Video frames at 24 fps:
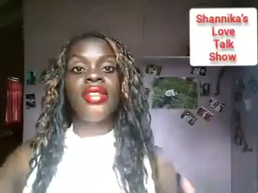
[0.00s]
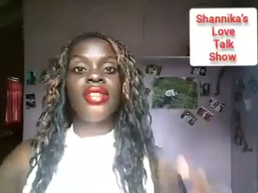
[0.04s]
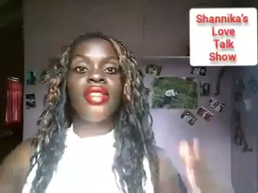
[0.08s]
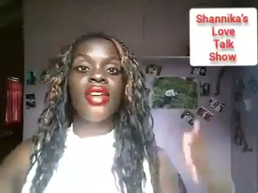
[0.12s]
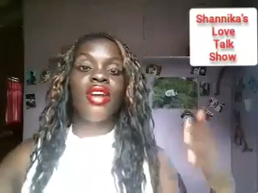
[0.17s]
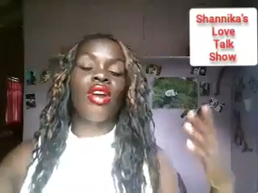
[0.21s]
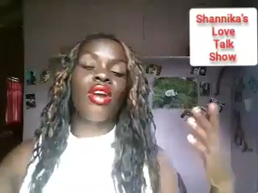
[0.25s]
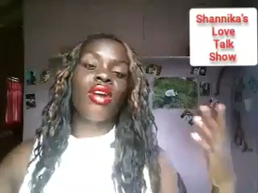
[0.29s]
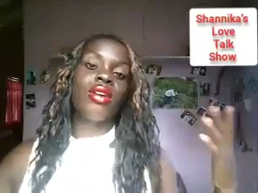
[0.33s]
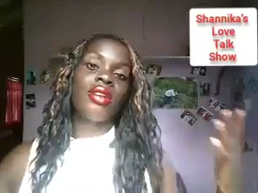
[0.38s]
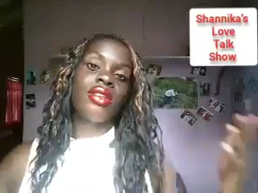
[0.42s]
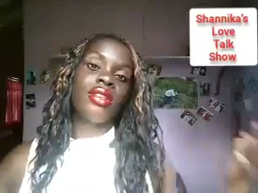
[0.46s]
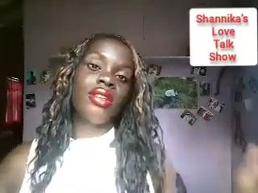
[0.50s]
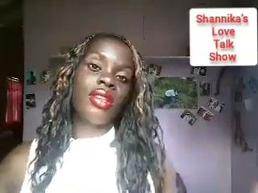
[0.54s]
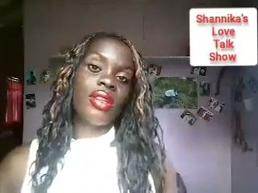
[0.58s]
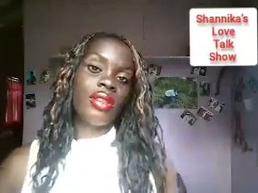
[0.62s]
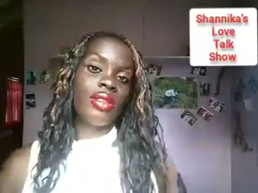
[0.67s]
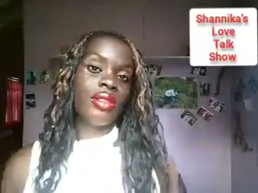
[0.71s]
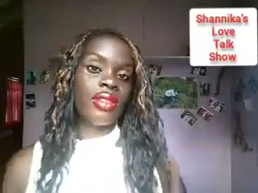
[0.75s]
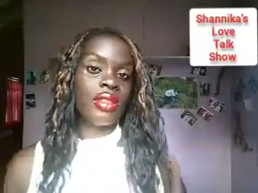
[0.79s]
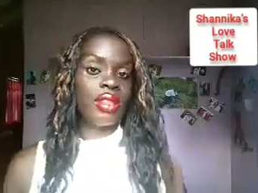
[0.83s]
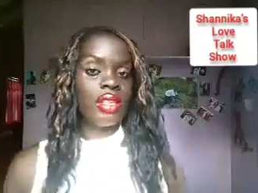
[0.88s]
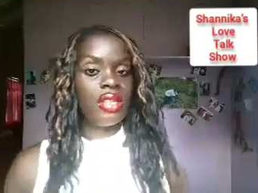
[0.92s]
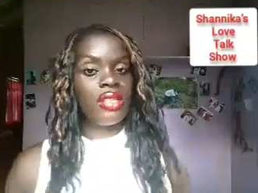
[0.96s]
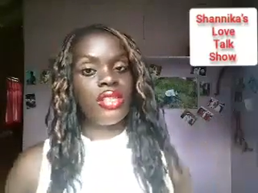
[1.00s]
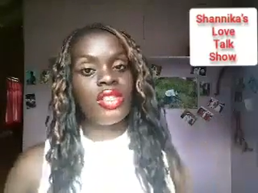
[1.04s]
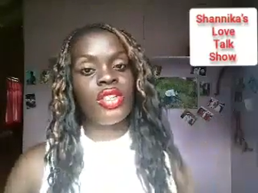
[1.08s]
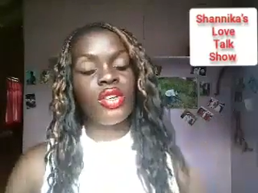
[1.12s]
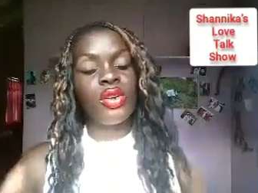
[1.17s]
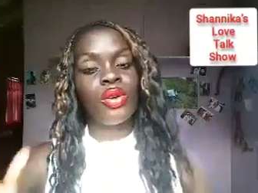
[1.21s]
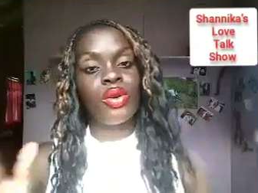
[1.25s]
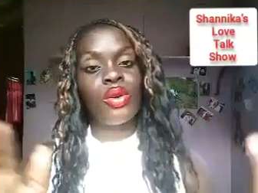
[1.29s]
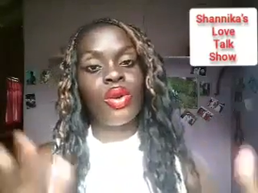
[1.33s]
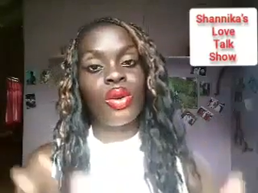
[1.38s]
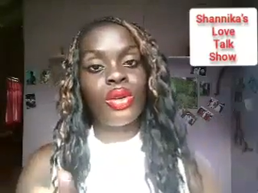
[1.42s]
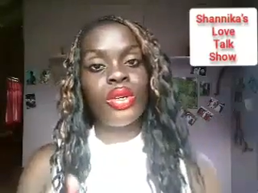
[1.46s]
there are certain things
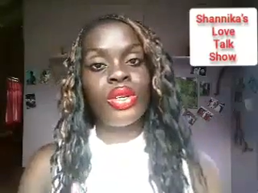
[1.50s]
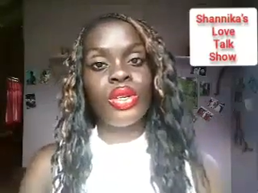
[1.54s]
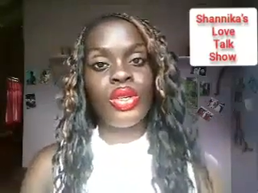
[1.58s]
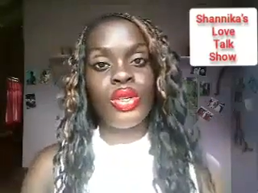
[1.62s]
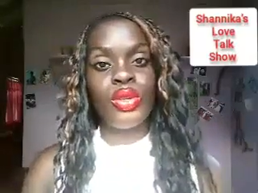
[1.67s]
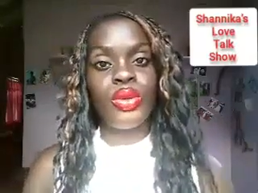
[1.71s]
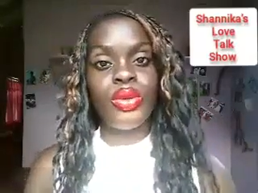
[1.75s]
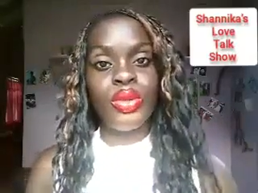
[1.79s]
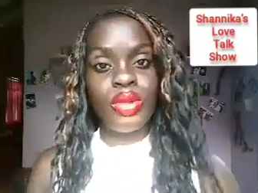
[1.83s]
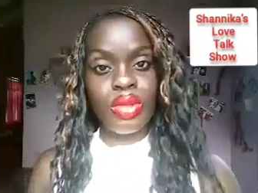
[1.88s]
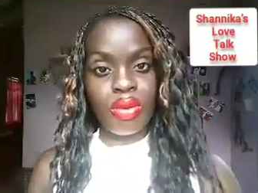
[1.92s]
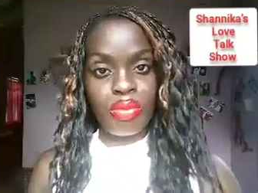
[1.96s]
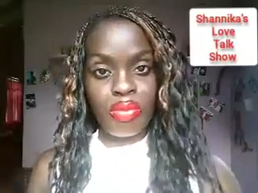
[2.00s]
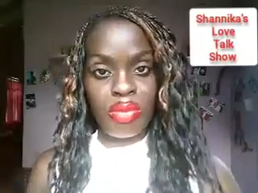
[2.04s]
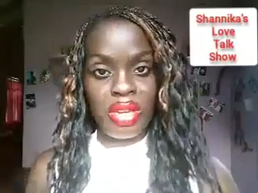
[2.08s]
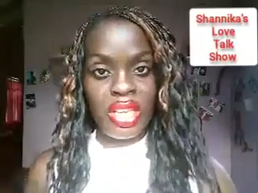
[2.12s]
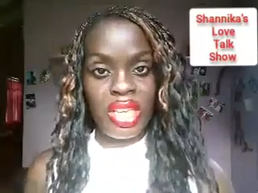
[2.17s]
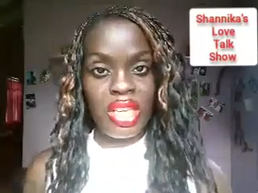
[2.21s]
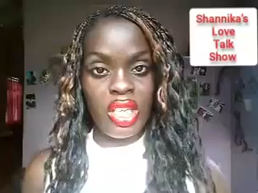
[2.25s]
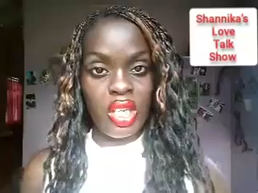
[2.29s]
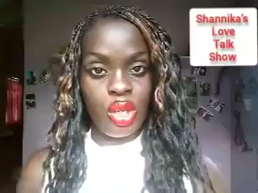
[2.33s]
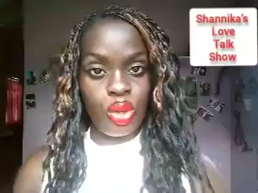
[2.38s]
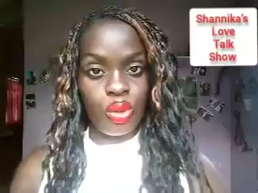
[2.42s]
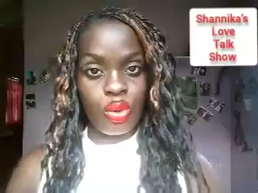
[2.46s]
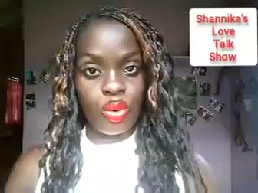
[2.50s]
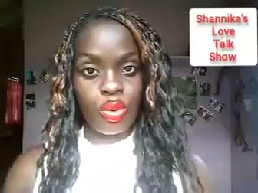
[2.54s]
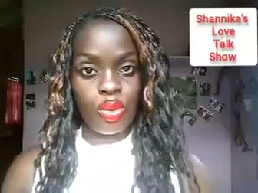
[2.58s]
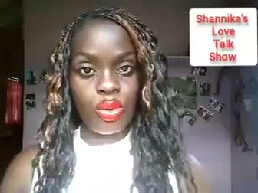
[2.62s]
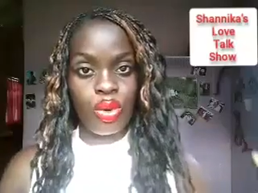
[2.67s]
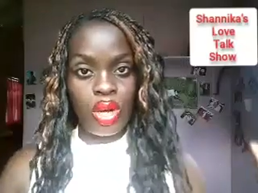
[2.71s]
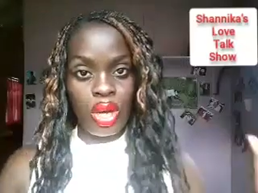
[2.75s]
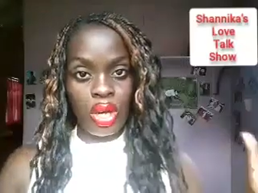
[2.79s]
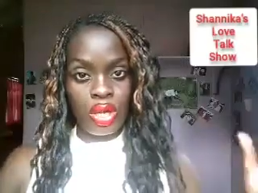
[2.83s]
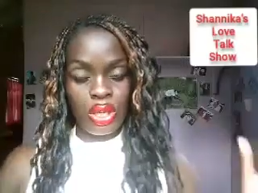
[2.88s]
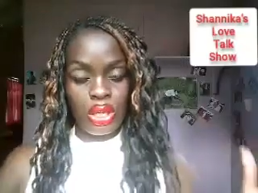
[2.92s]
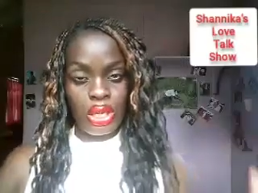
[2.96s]
they're going to do to make
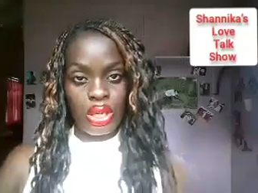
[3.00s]
you